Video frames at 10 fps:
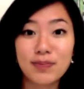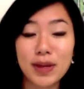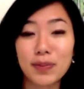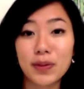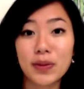
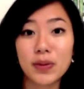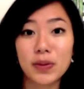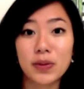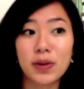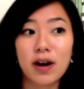People
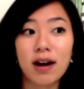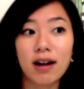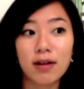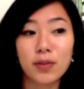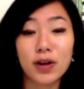who
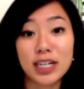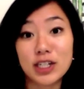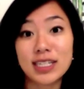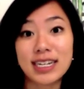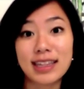are more
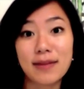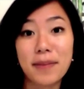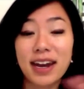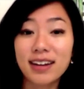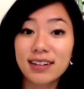interested in the
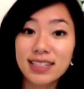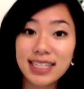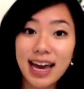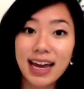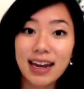medical
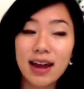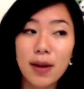side,